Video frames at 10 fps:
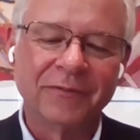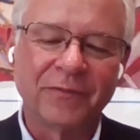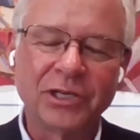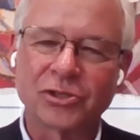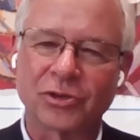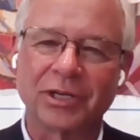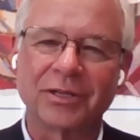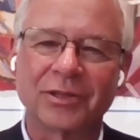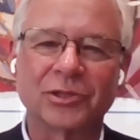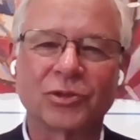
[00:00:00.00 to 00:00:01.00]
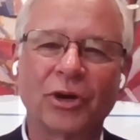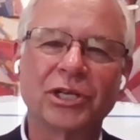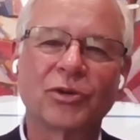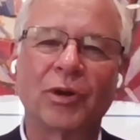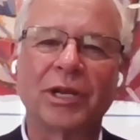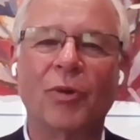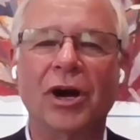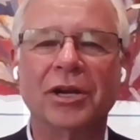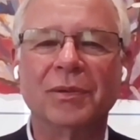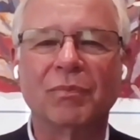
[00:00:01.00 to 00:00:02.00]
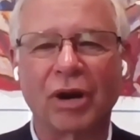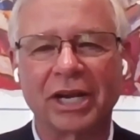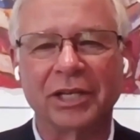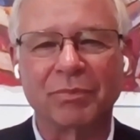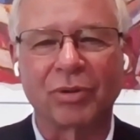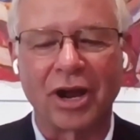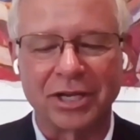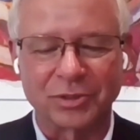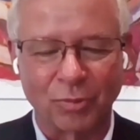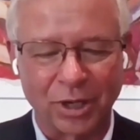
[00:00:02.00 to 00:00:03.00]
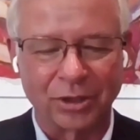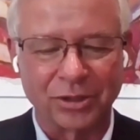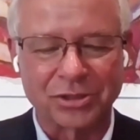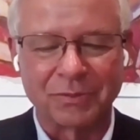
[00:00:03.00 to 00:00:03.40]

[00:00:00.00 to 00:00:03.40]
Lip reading: featuring the 2021 Bradley Prize winners.